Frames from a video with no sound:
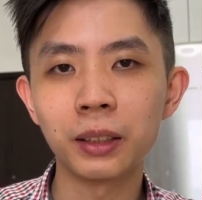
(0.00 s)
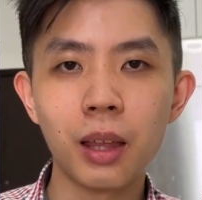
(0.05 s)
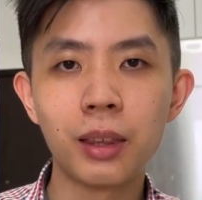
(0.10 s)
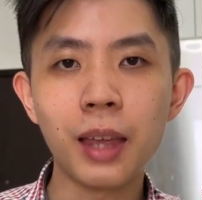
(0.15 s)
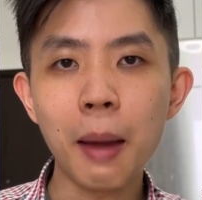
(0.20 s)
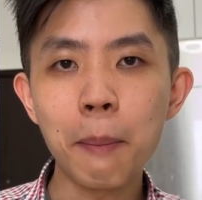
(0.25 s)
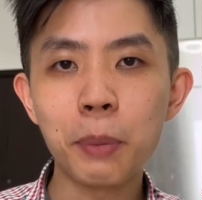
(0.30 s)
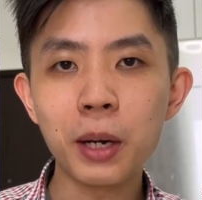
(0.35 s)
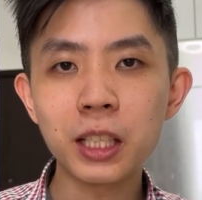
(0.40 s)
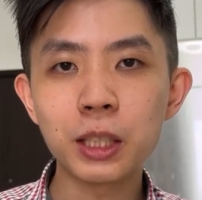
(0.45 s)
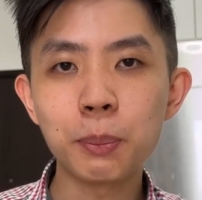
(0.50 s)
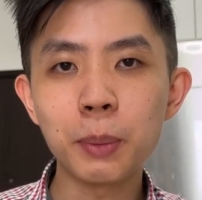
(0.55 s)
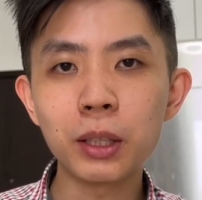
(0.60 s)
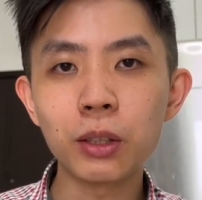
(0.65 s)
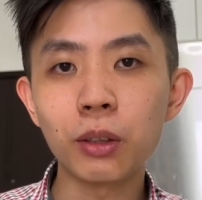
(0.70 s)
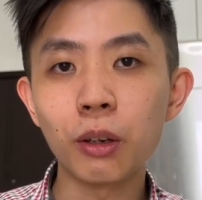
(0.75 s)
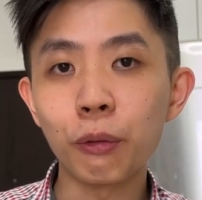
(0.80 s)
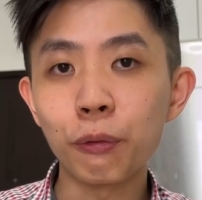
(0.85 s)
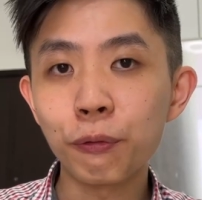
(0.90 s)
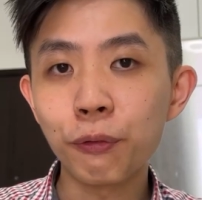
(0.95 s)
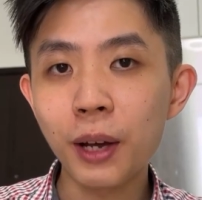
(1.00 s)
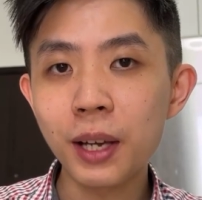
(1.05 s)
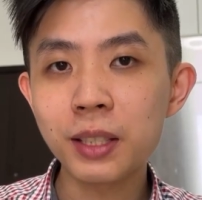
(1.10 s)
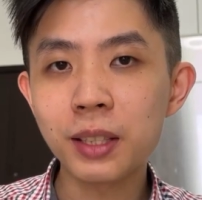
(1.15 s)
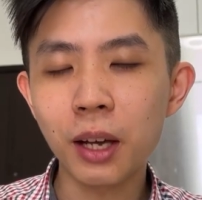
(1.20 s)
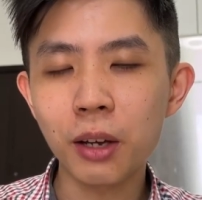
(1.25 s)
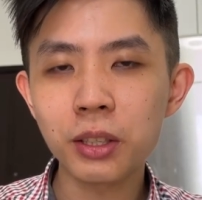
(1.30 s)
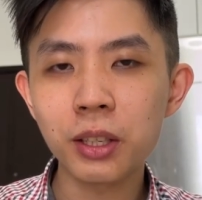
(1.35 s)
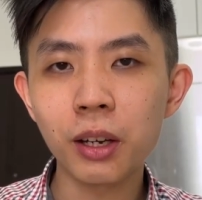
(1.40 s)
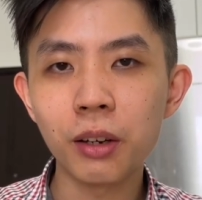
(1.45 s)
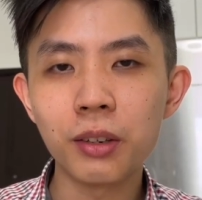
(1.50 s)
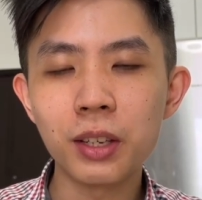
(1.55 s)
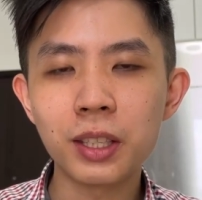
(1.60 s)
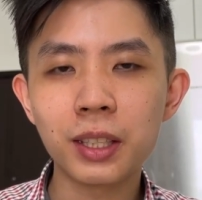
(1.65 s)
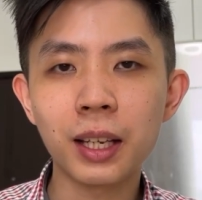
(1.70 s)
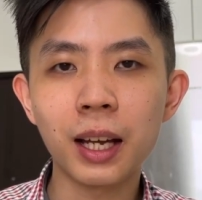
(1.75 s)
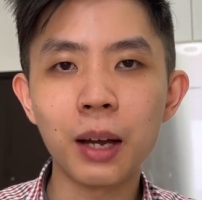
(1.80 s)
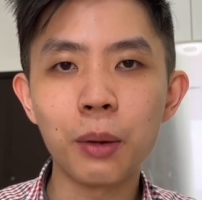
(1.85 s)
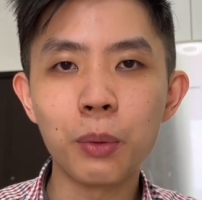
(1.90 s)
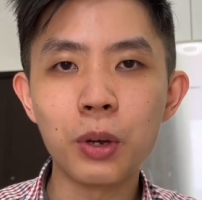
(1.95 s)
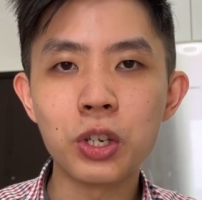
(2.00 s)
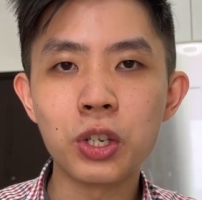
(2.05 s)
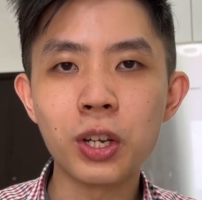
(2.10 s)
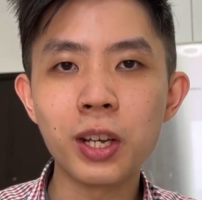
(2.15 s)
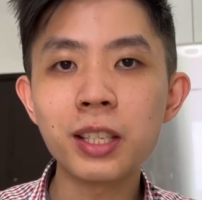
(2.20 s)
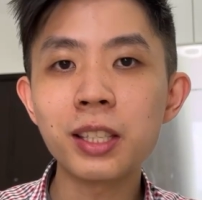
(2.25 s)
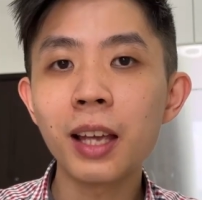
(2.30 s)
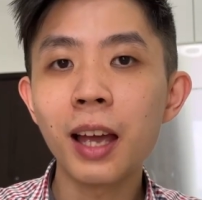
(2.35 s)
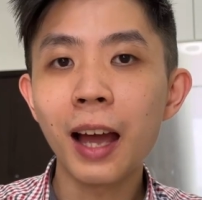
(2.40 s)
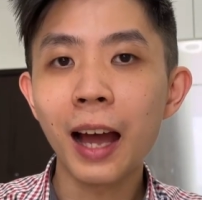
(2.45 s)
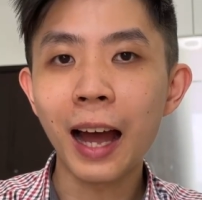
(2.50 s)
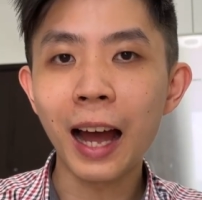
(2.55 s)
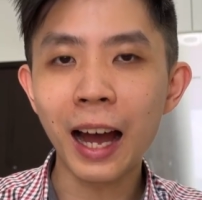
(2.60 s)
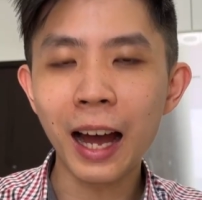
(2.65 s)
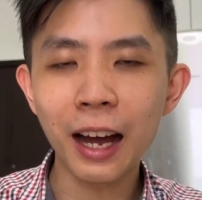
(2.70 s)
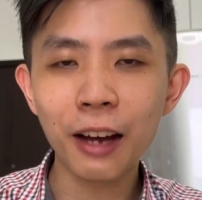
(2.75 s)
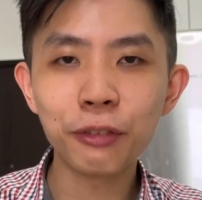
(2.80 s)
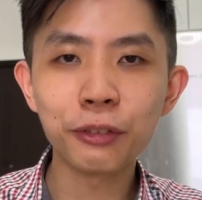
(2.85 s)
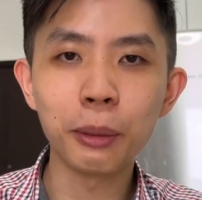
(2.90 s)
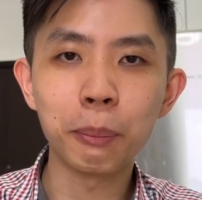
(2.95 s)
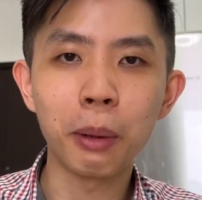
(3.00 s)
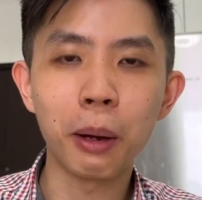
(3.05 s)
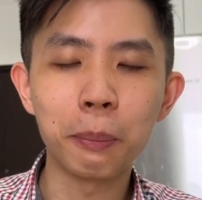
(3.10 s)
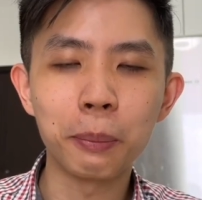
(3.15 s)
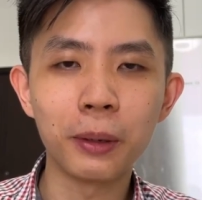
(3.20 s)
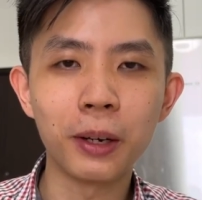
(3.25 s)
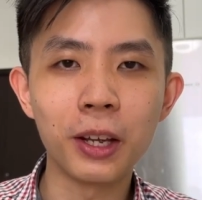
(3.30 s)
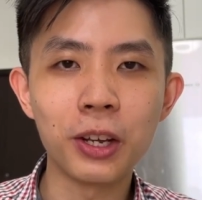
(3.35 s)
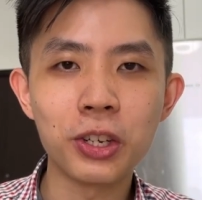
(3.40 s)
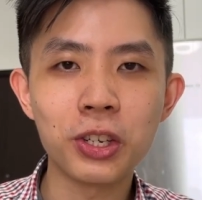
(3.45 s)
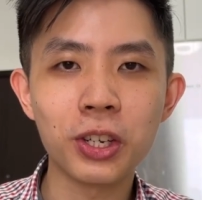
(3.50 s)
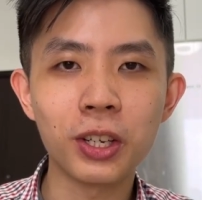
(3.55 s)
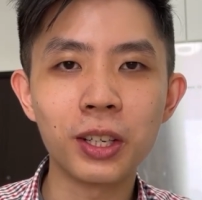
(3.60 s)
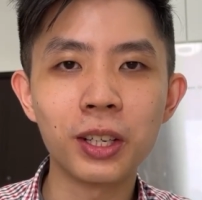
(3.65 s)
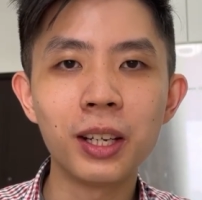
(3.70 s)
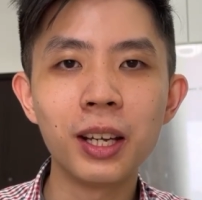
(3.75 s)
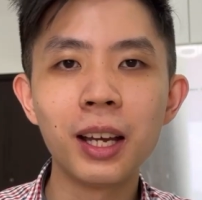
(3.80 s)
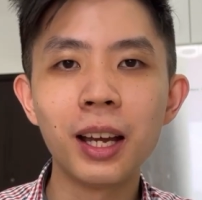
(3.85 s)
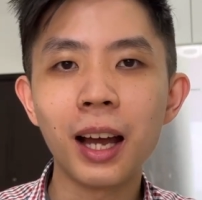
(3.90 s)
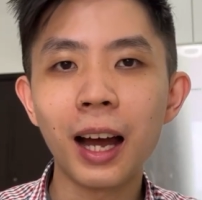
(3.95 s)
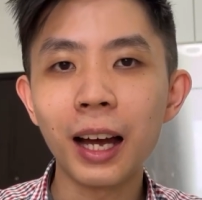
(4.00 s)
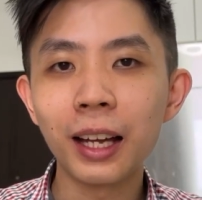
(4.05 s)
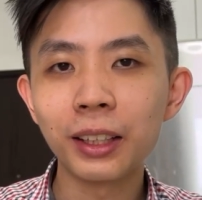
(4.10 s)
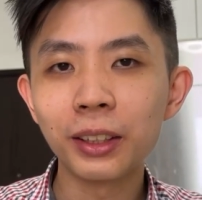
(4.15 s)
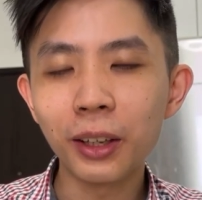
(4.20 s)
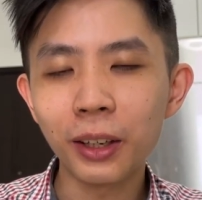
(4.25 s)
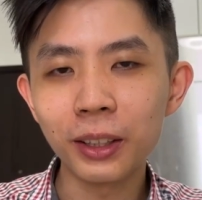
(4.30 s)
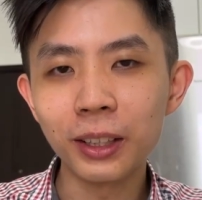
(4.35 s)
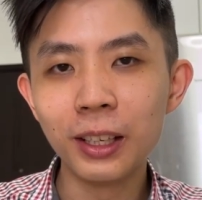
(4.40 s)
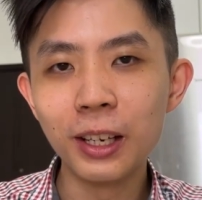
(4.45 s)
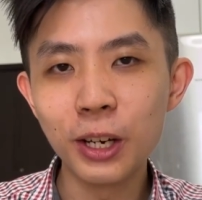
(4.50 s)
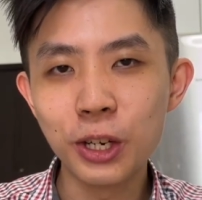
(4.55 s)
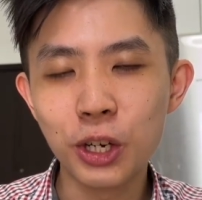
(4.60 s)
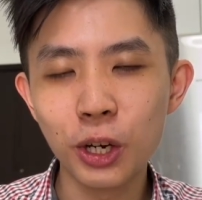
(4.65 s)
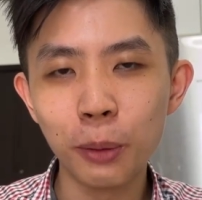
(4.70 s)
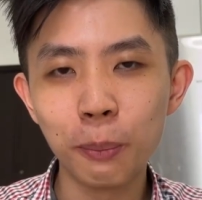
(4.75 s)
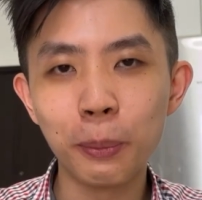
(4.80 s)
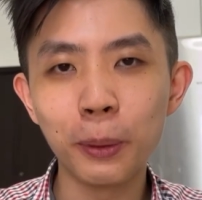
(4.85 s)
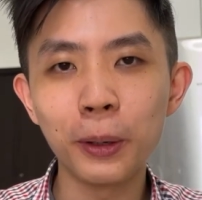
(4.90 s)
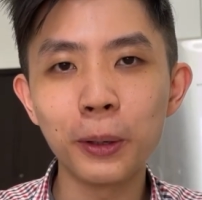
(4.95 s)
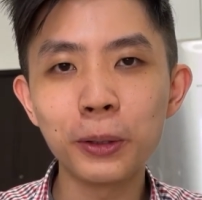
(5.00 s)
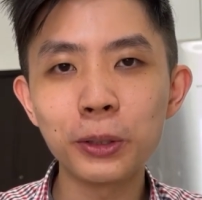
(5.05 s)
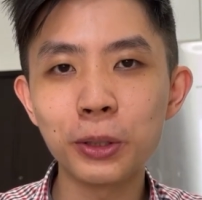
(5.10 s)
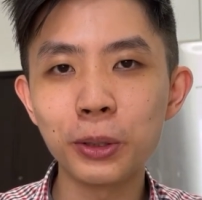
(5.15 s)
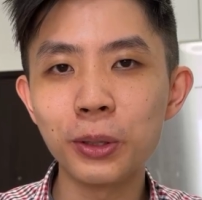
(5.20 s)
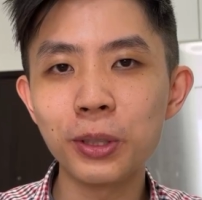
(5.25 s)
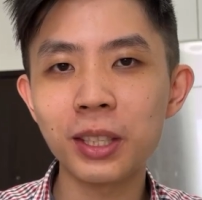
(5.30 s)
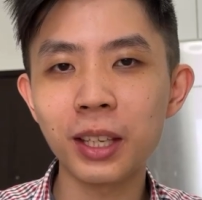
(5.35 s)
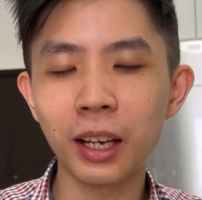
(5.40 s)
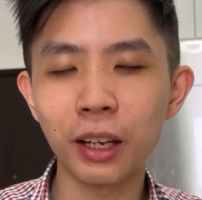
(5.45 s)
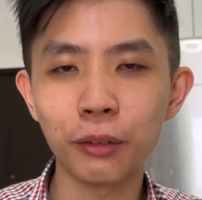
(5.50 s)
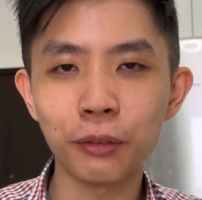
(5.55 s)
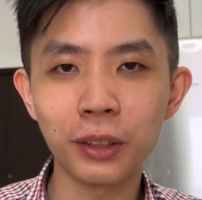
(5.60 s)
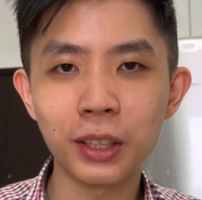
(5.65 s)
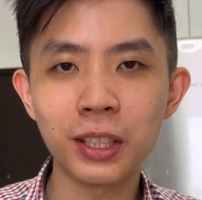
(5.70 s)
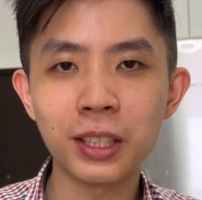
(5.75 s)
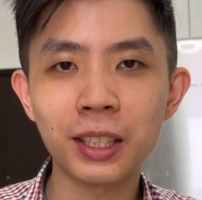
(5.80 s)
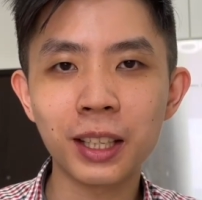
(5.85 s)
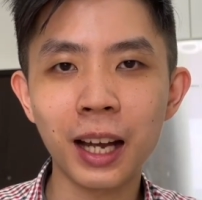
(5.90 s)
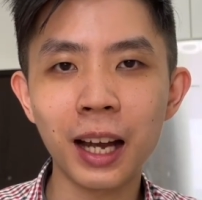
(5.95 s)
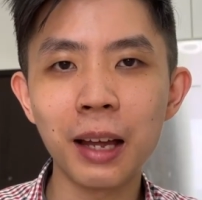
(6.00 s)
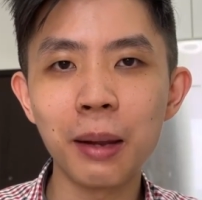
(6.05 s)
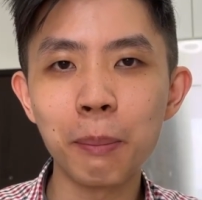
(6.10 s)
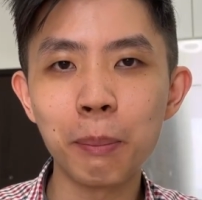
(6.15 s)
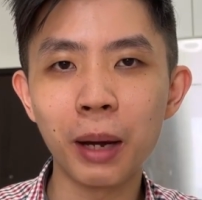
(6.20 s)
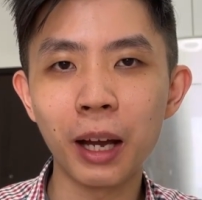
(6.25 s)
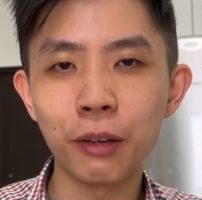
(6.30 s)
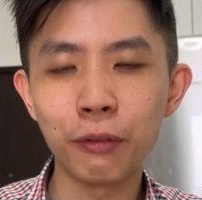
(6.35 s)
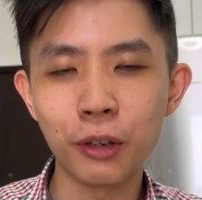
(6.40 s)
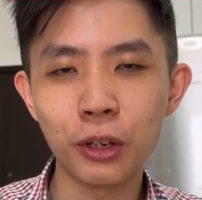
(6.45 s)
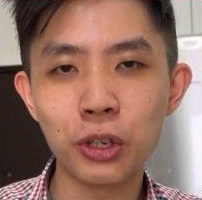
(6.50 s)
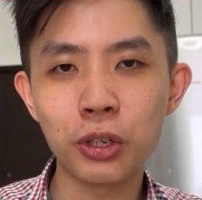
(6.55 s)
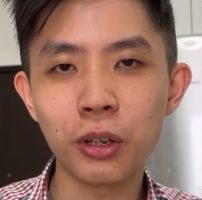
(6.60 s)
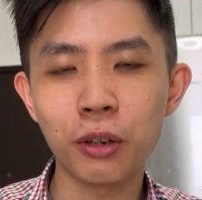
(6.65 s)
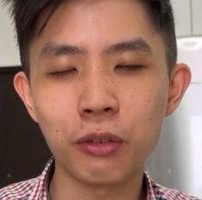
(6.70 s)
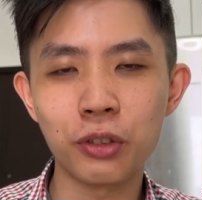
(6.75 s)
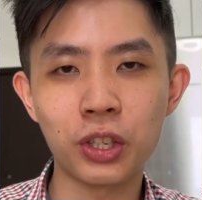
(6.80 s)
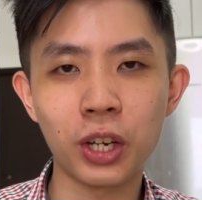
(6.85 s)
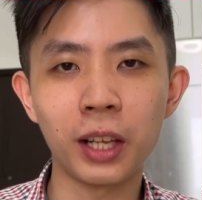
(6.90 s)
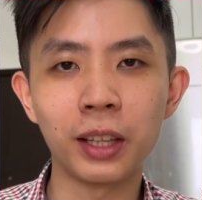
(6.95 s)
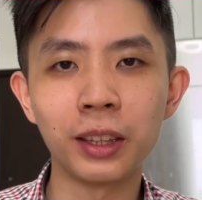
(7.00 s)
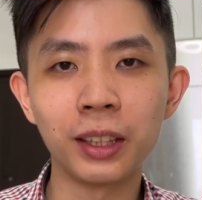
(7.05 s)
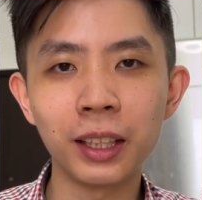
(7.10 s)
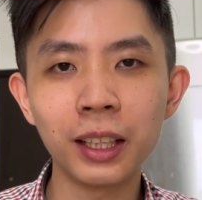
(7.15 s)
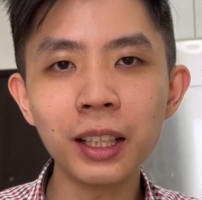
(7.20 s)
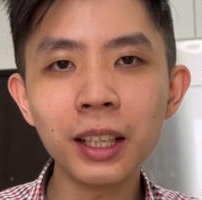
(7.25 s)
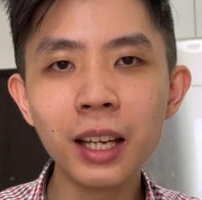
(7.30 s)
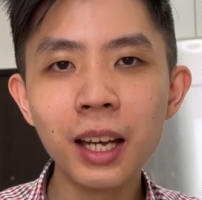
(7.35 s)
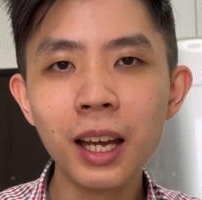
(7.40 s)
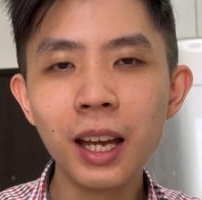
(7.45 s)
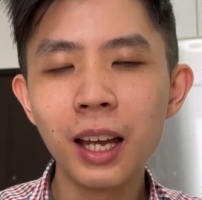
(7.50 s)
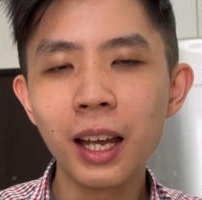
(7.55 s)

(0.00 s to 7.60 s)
That brings me to the first downside of this card, which is half the population are not eligible to sign up for this card by virtue of gender.